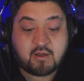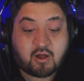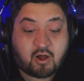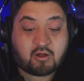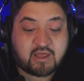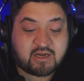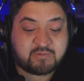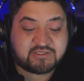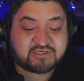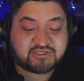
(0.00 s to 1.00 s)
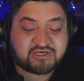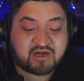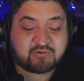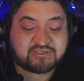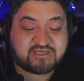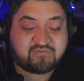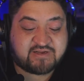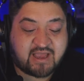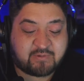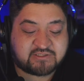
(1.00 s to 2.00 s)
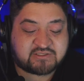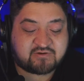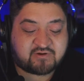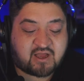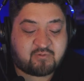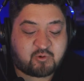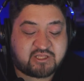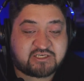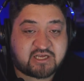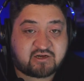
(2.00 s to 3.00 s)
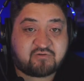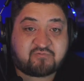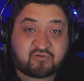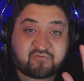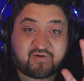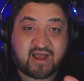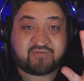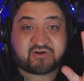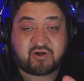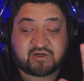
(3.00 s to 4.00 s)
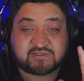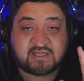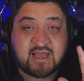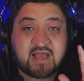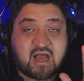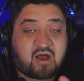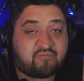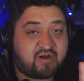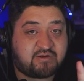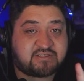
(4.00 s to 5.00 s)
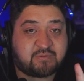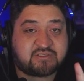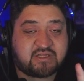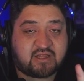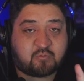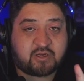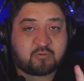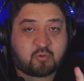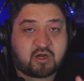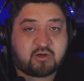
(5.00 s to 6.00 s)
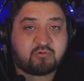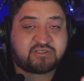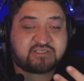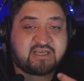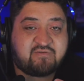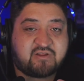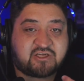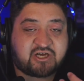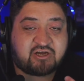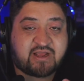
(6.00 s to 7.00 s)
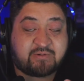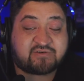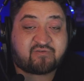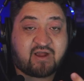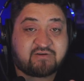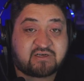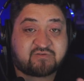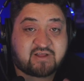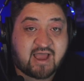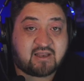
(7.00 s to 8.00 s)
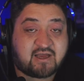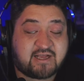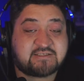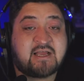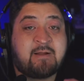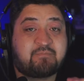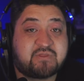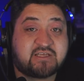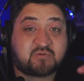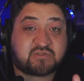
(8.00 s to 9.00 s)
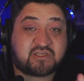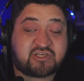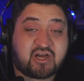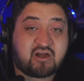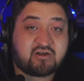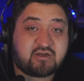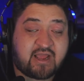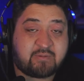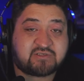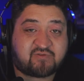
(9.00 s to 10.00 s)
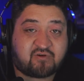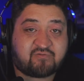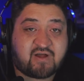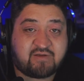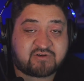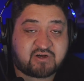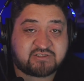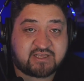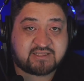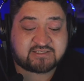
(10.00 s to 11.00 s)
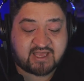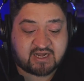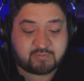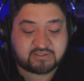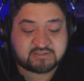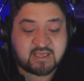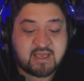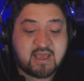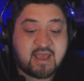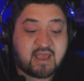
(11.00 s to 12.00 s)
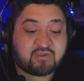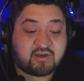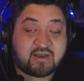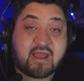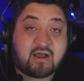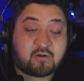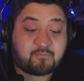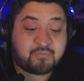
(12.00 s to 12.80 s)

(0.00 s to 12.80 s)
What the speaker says: all enemies share received damage with each other for 5 turns. Very similar to the other one where you receive the shared damage for 5 turns for the allies. This one's the shared damage for 5 turns against the enemies. And then now